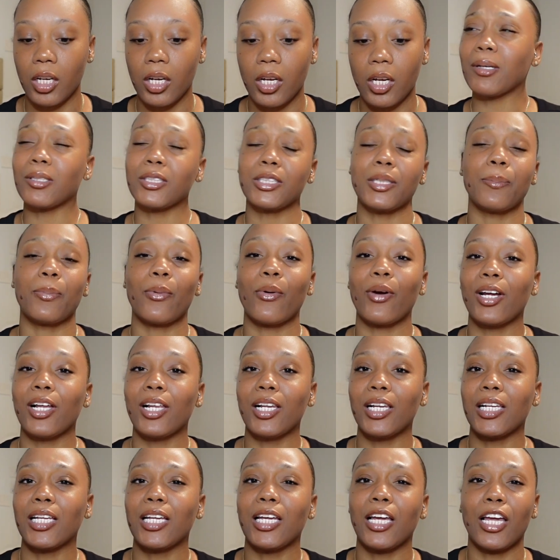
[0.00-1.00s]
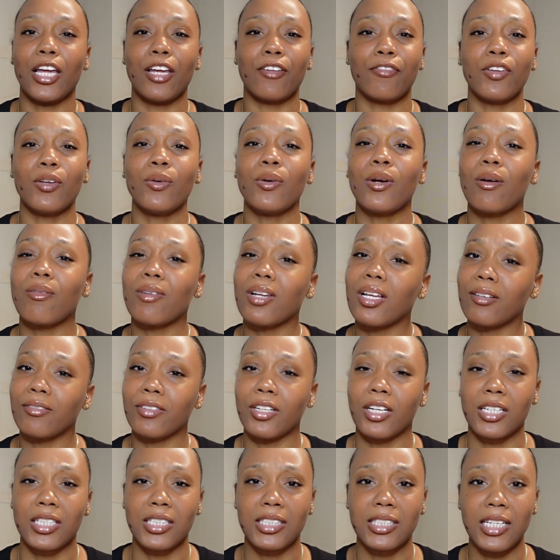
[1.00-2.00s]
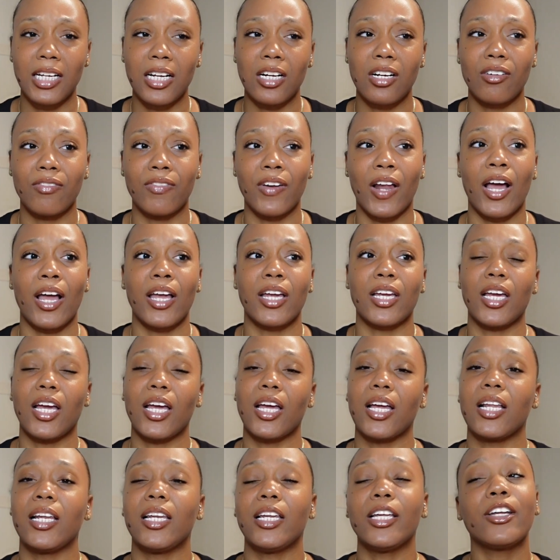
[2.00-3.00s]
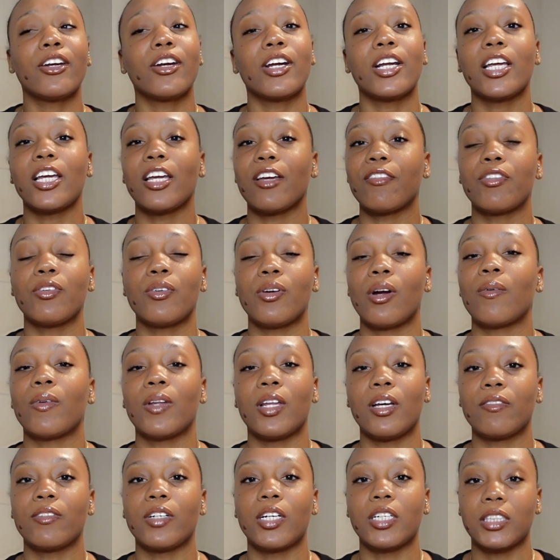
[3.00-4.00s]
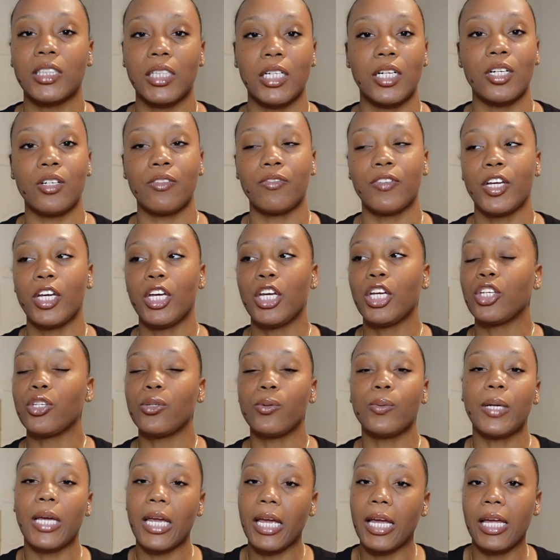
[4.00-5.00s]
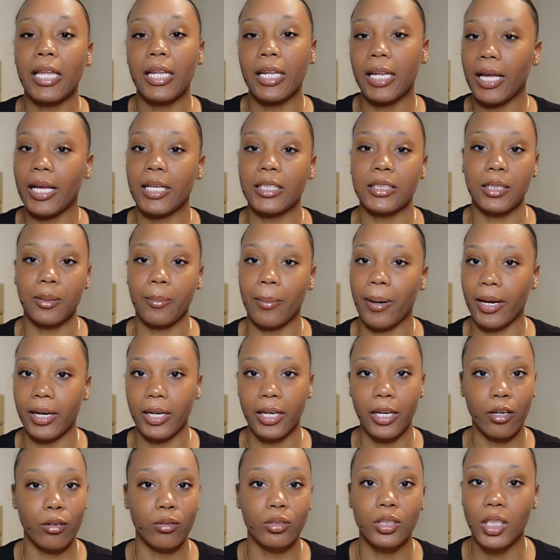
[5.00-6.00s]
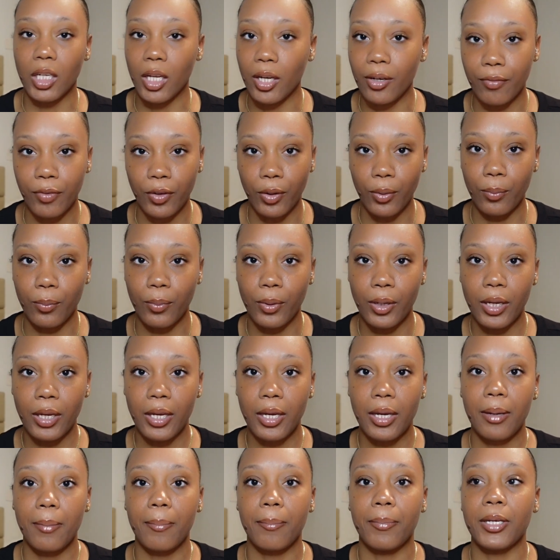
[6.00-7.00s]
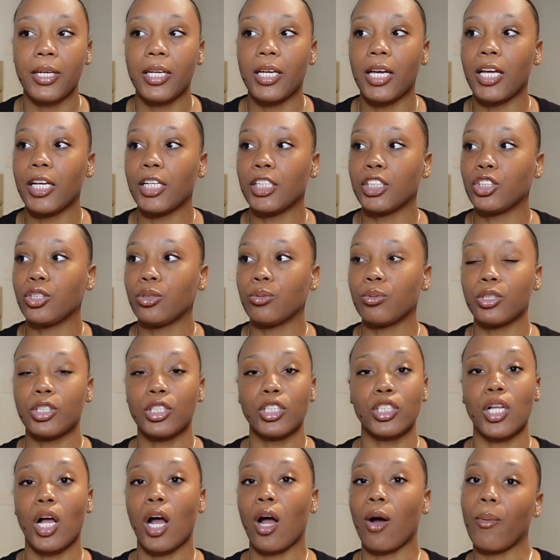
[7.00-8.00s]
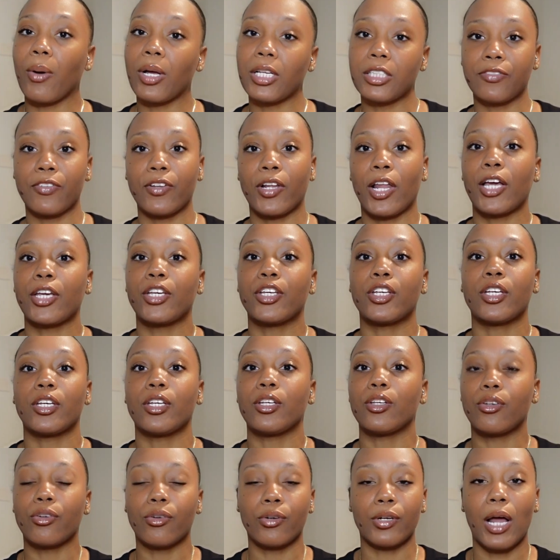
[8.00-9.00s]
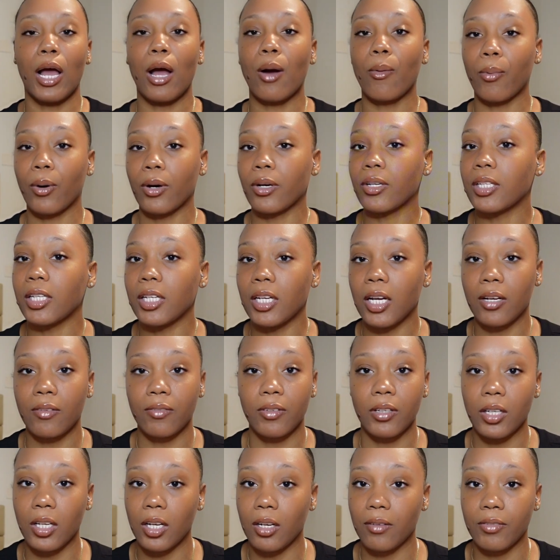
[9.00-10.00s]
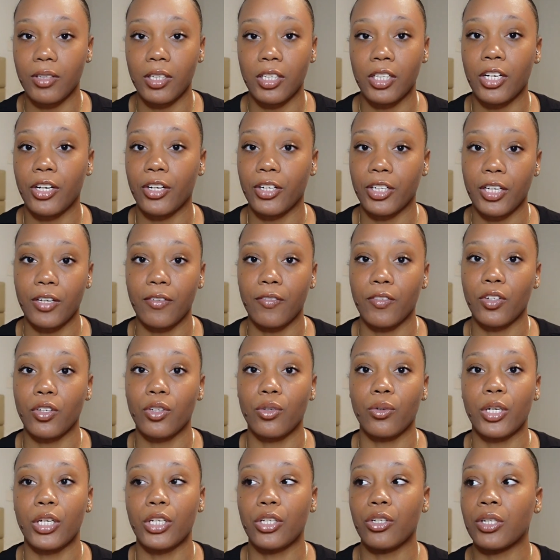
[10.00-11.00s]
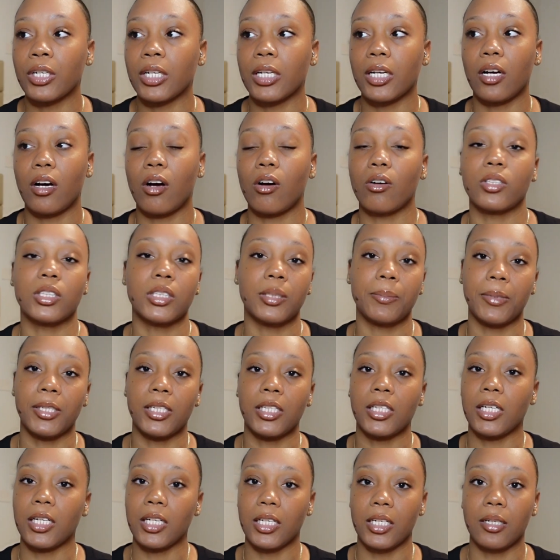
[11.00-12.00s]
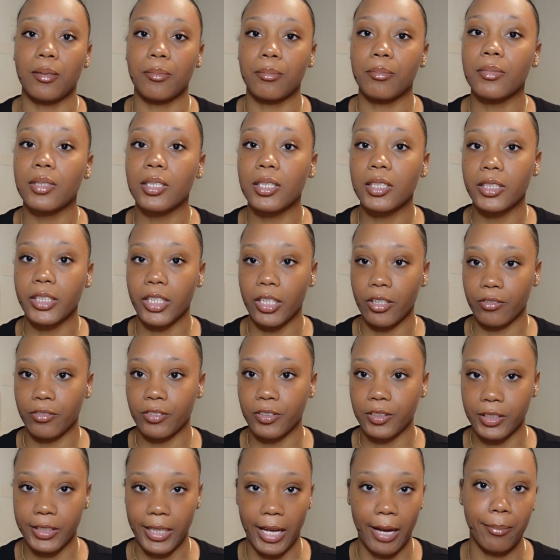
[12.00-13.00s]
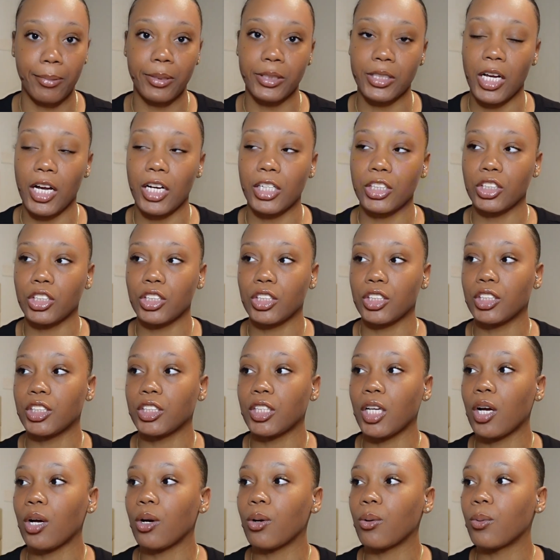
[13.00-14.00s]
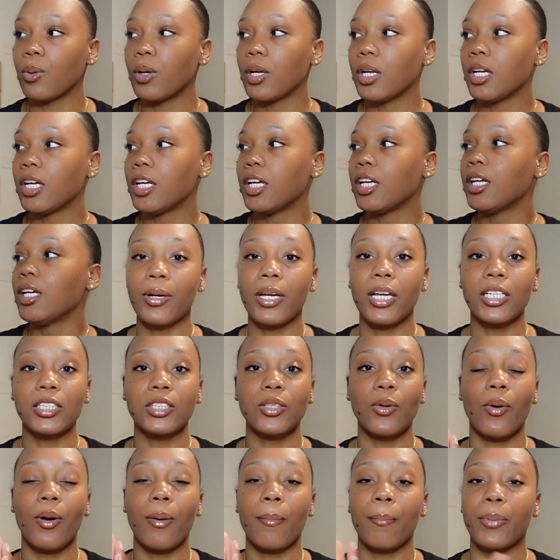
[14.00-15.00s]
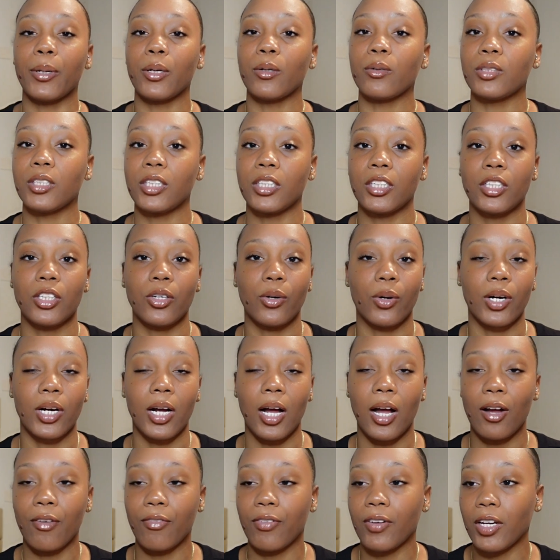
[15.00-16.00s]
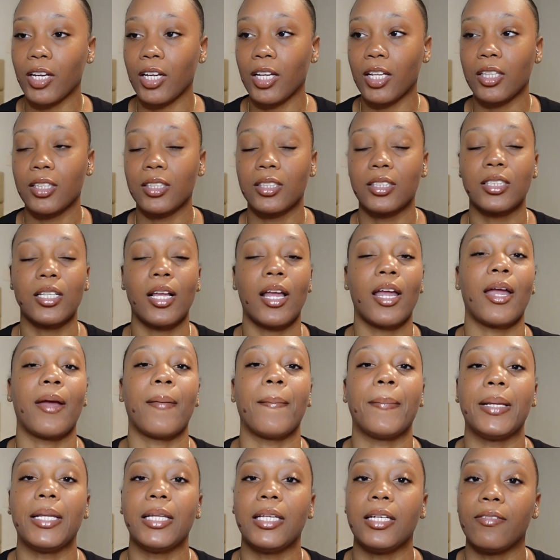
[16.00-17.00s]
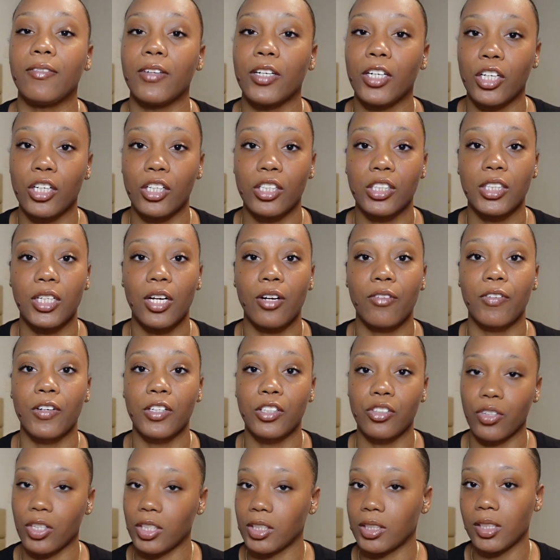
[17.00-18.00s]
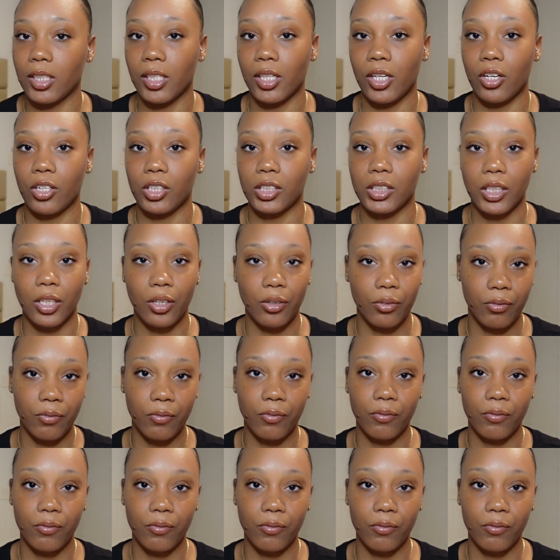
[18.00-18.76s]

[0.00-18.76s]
Most importantly, if you don't love yourself, like literally, if you don't love yourself, you can't let somebody else love you, because you will just always feel like you're not worthy of the love that they're giving you, and you're gonna ultimately end up self-sabotaging. So focus on building your confidence and believing in yourself and trusting in yourself.